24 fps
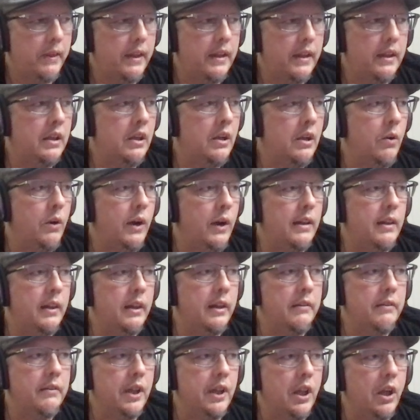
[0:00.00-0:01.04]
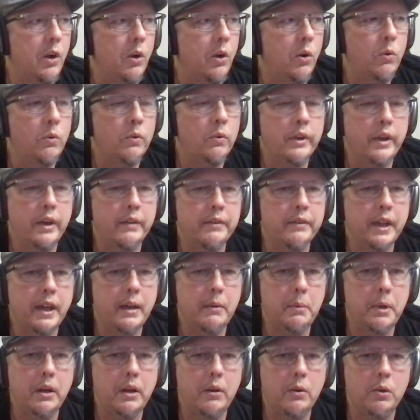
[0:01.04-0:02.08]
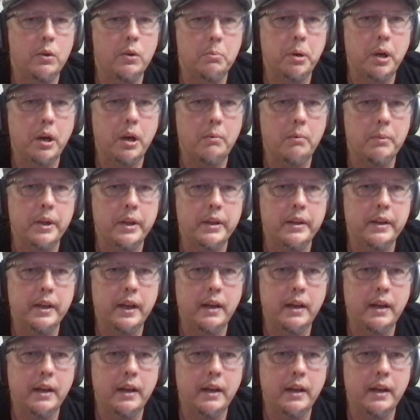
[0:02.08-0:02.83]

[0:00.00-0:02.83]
I live alone. I've got my own apartment.